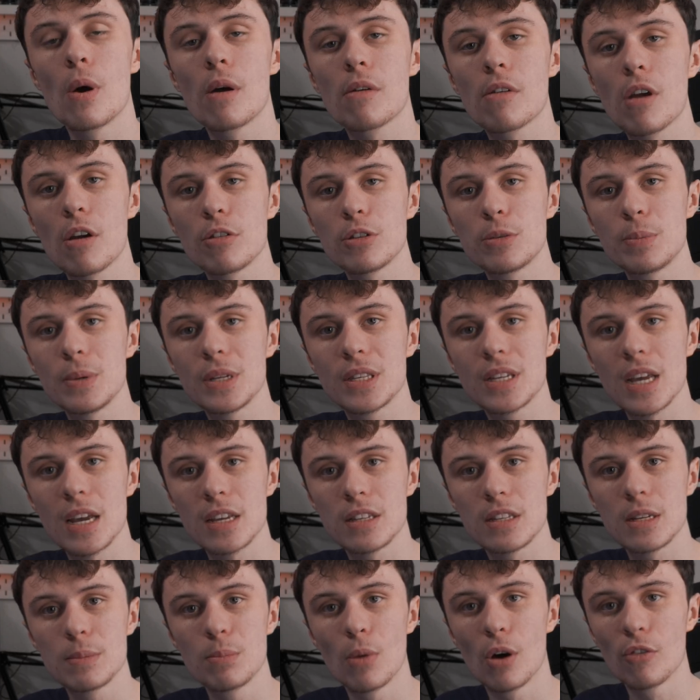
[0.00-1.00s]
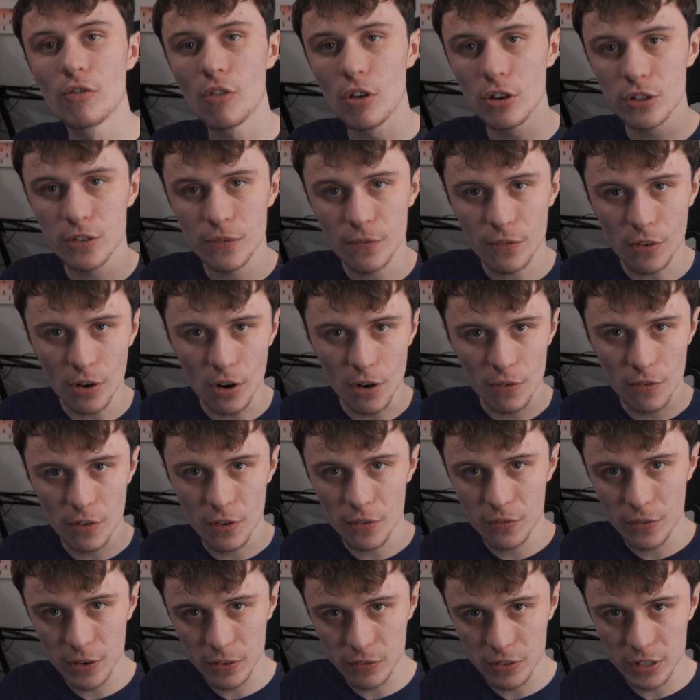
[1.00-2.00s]
where I'm going to be testing my Ryzen 5
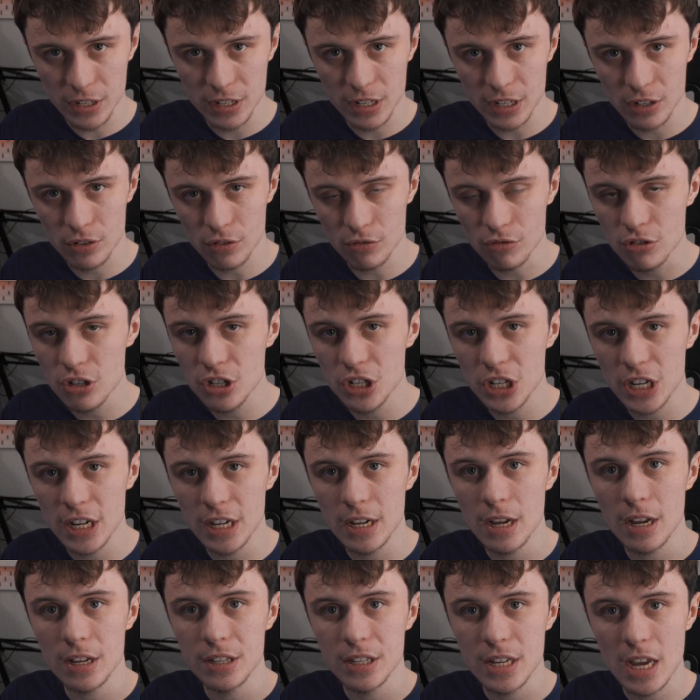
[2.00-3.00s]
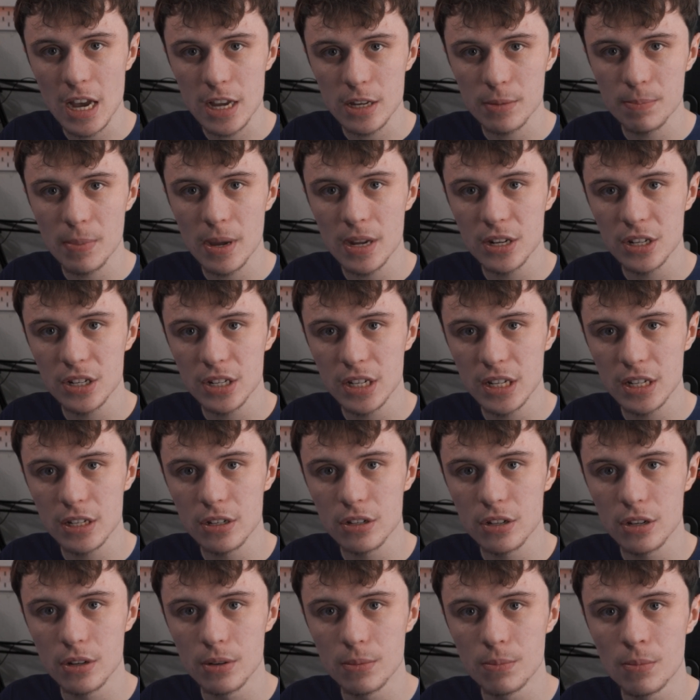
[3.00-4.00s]
5600G test bench
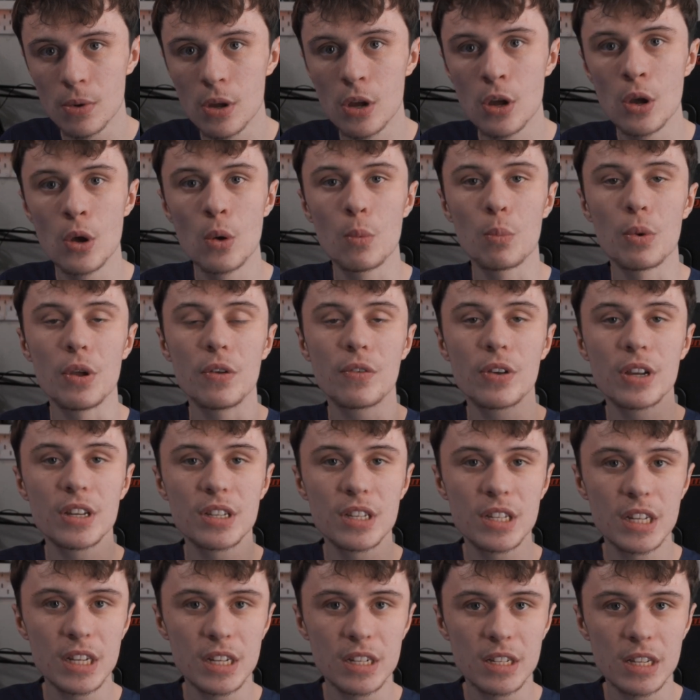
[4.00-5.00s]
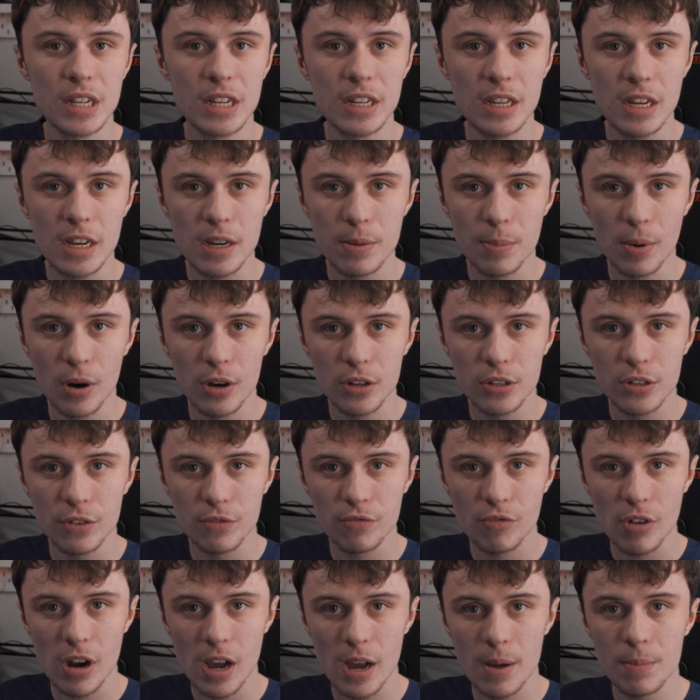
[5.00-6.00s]
system with 16GB
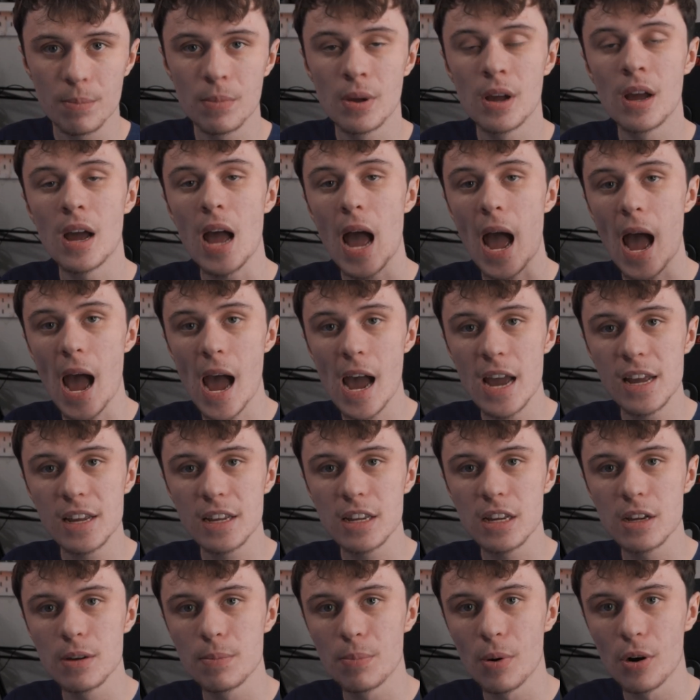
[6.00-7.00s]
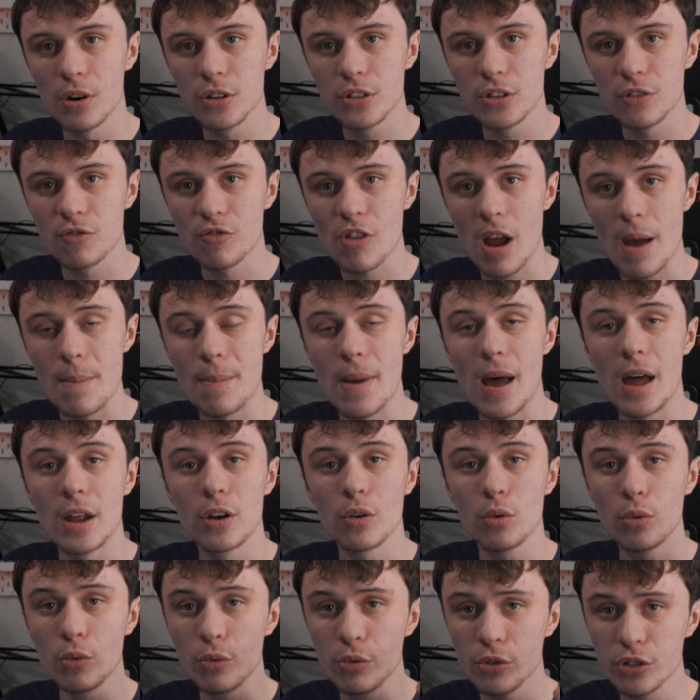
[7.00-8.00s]
of RAM, 8GB of RAM,
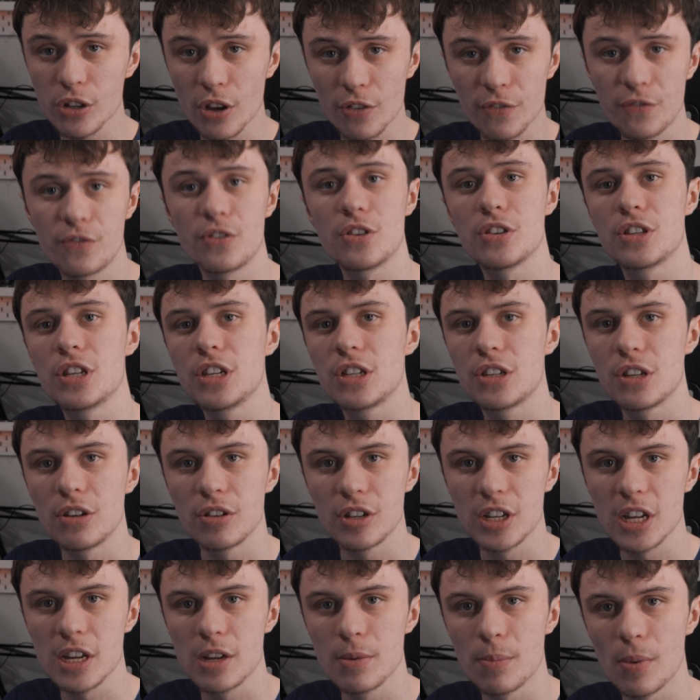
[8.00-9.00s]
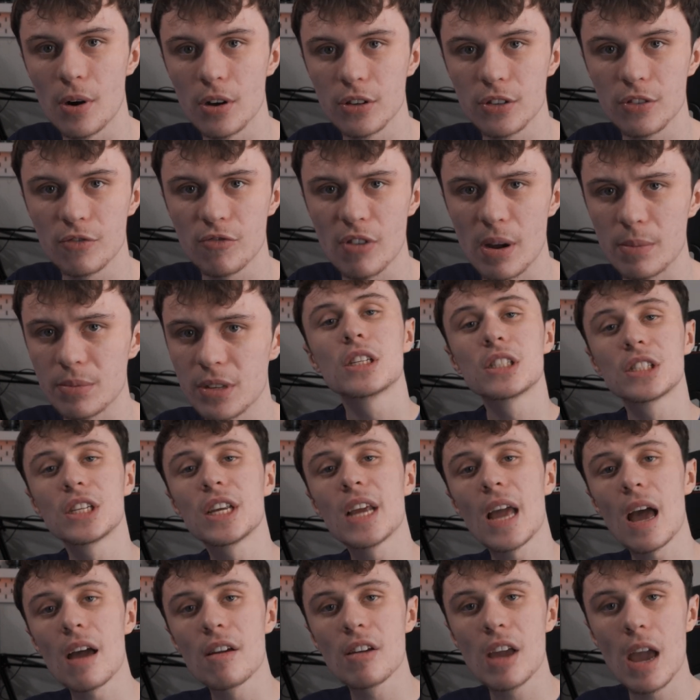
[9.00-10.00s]
and also 32GB of RAM to
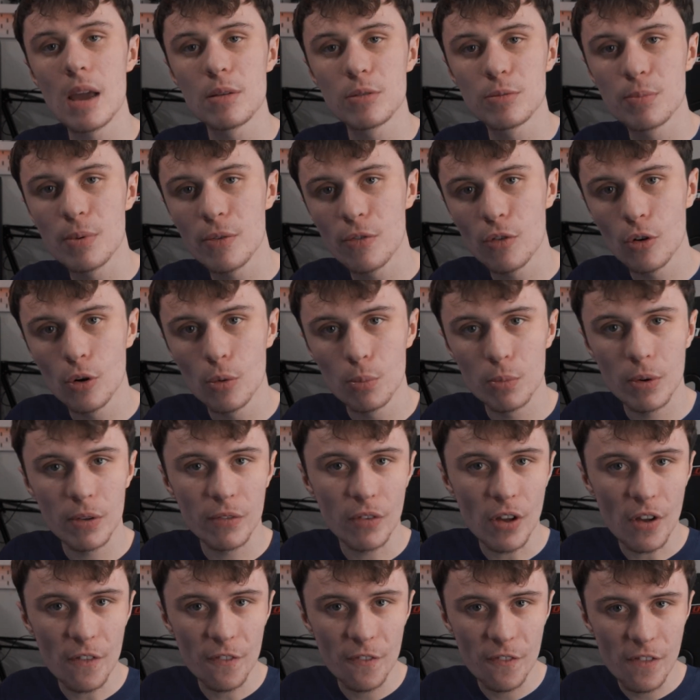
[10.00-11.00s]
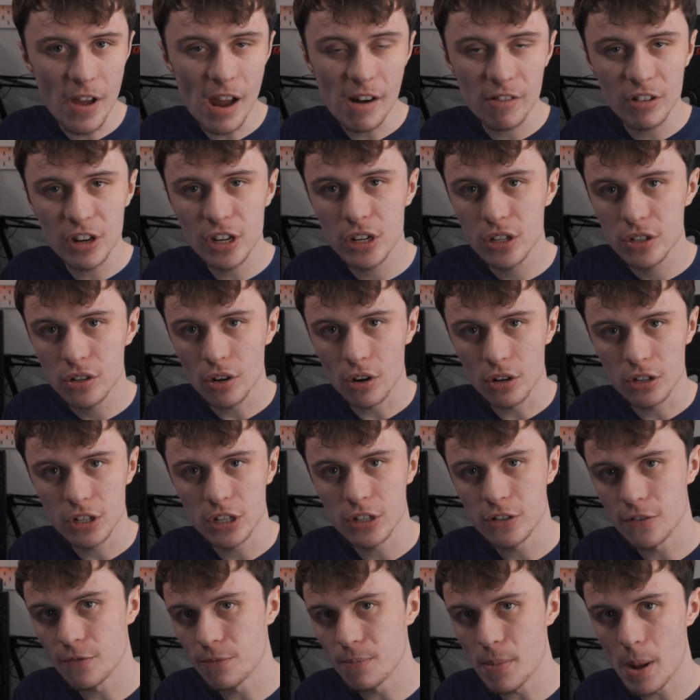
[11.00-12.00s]
see how games perform with varying
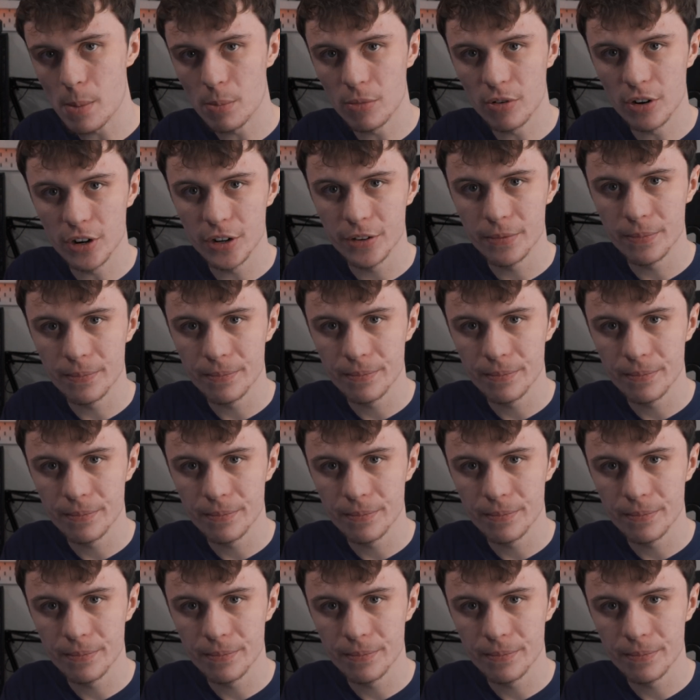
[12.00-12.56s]
sizes of memory.